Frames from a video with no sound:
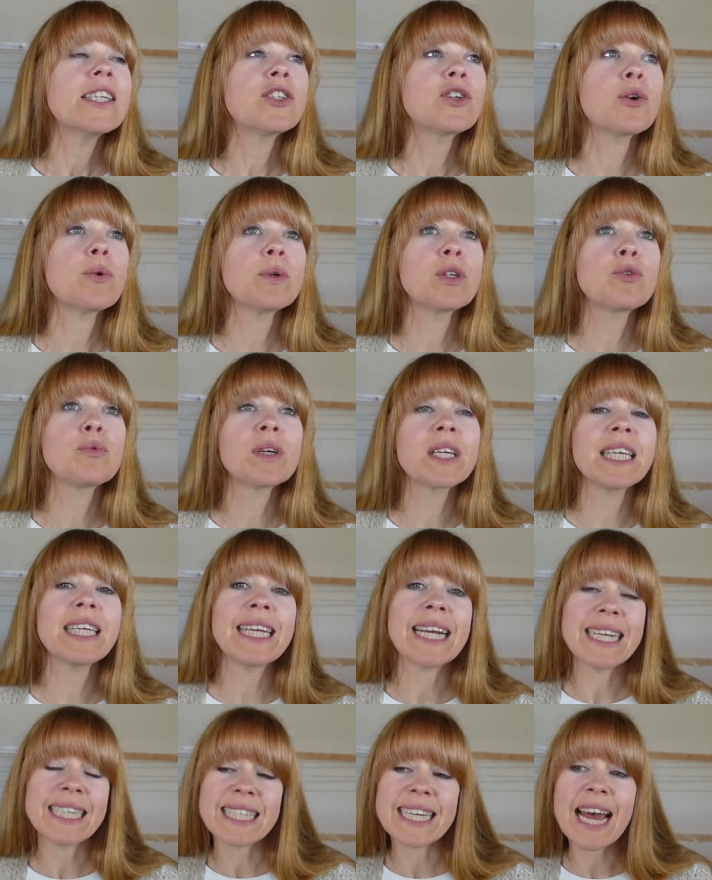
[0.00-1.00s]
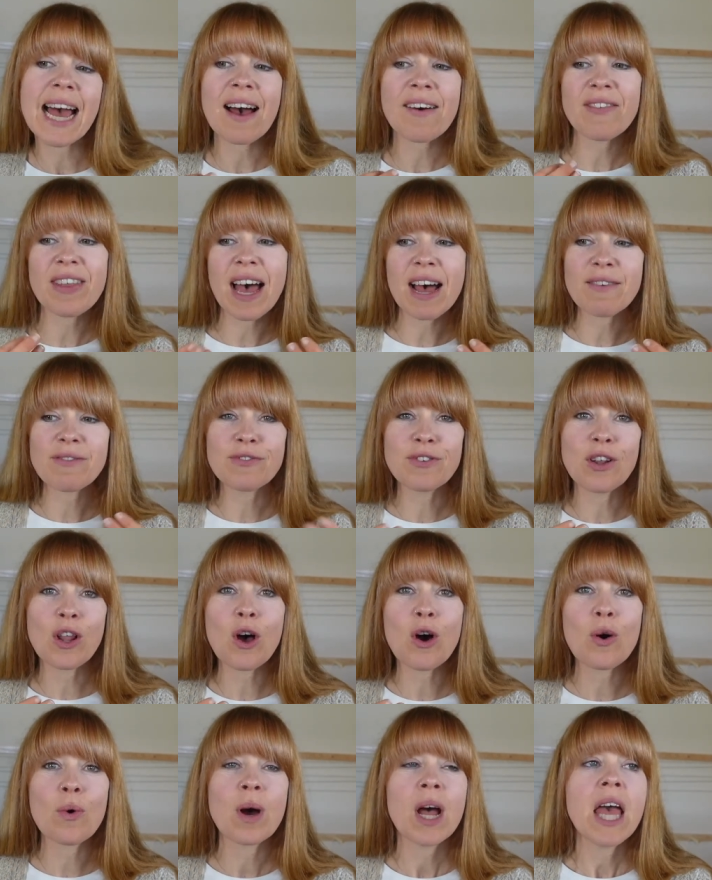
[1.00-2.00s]
So it was really nice to have that
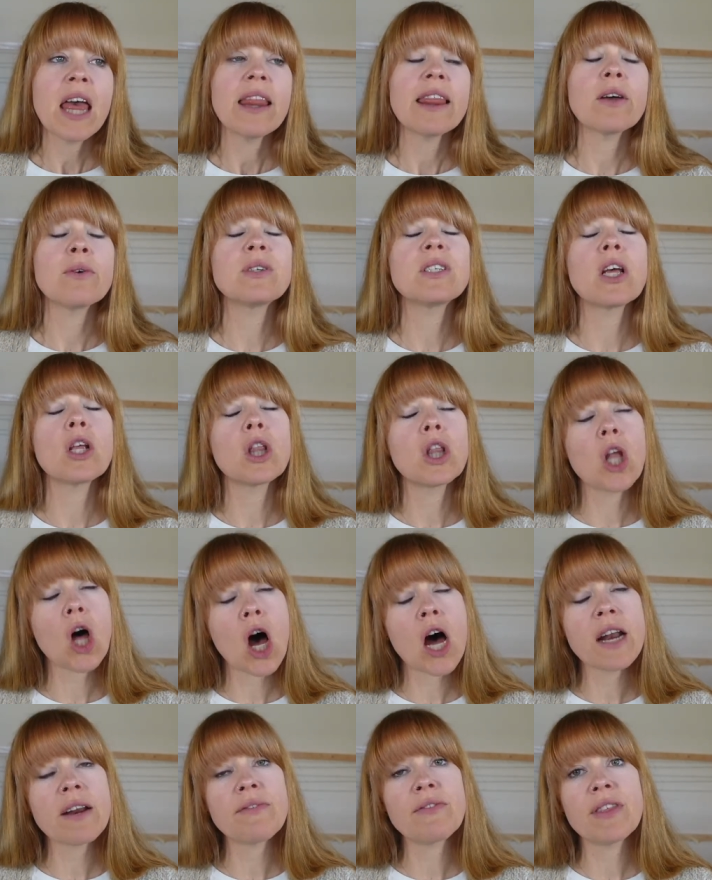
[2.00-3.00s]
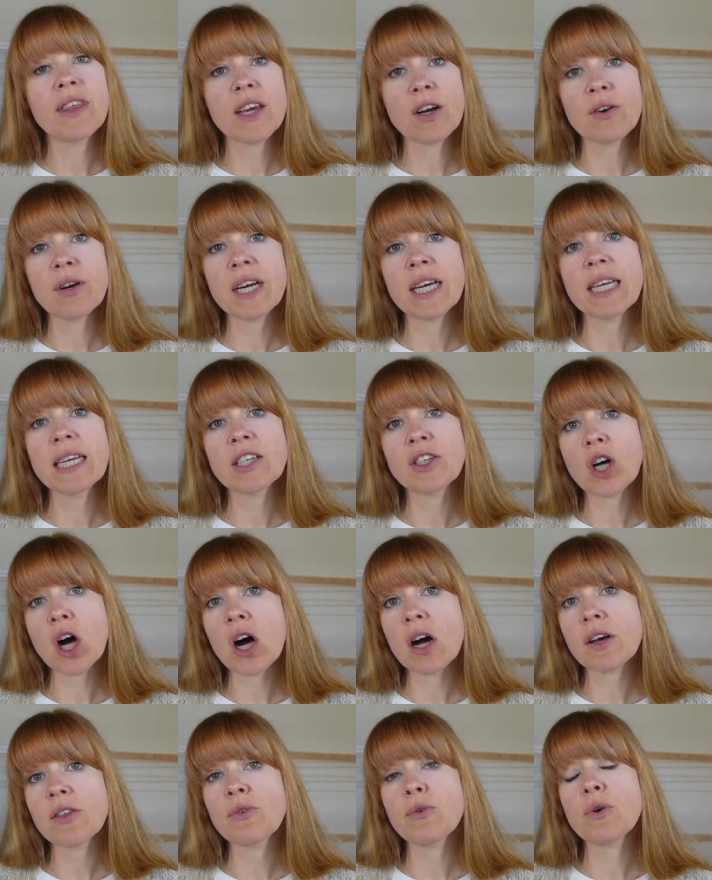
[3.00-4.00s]
flow. There was a lot of theory to
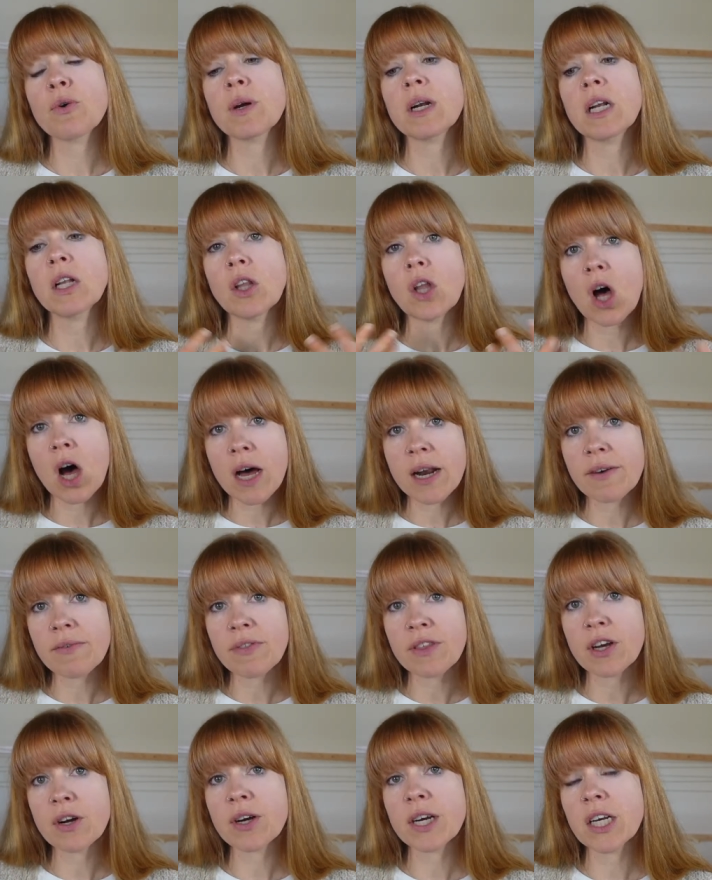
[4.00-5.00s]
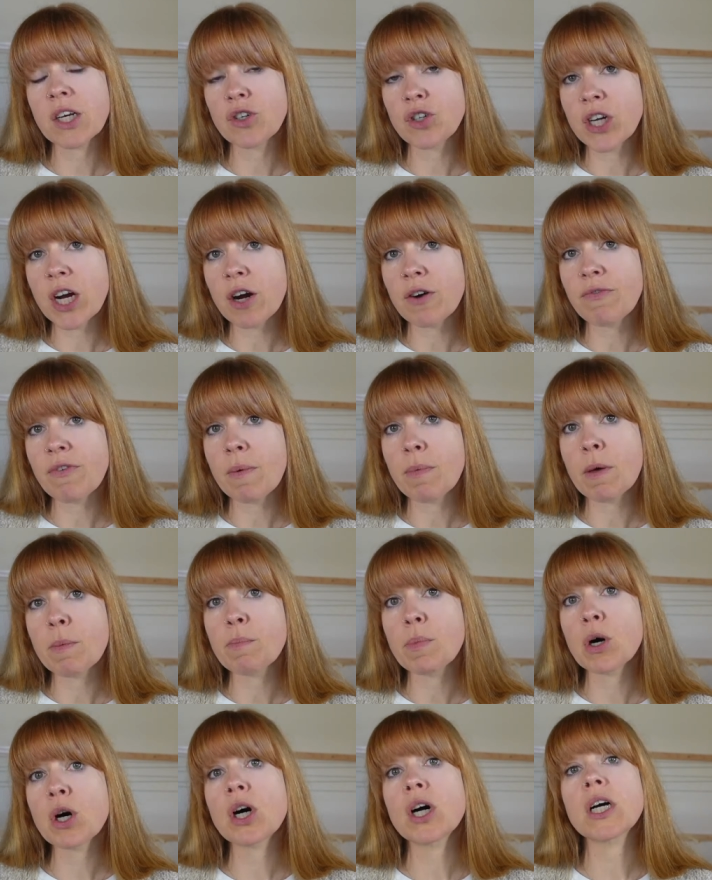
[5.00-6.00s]
talk through and a lot of theory to share from
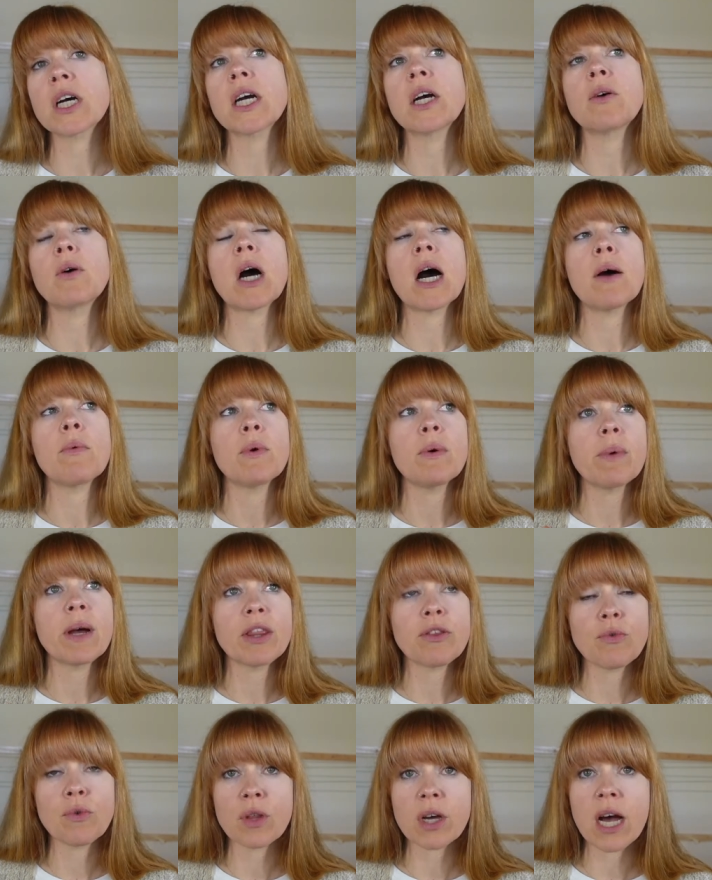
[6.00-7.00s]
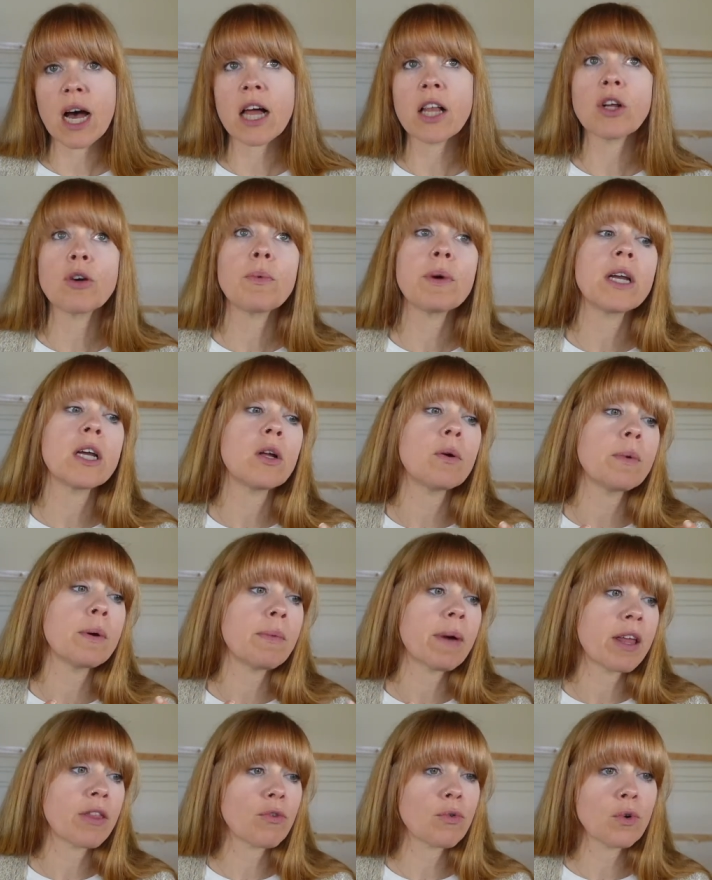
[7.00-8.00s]
the book. Uh, we went through the color wheel.
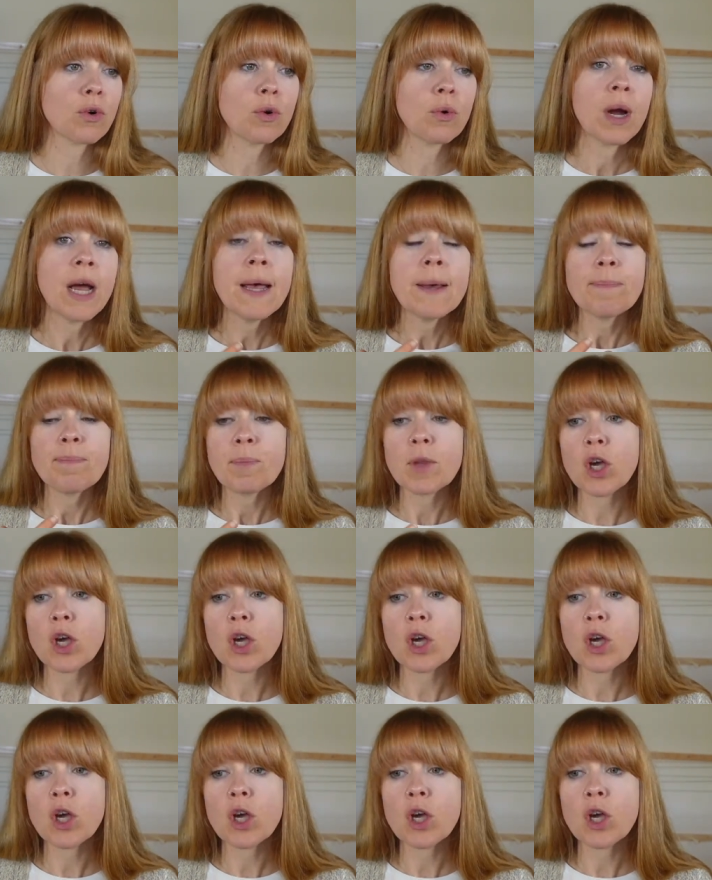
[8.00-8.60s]
We went through,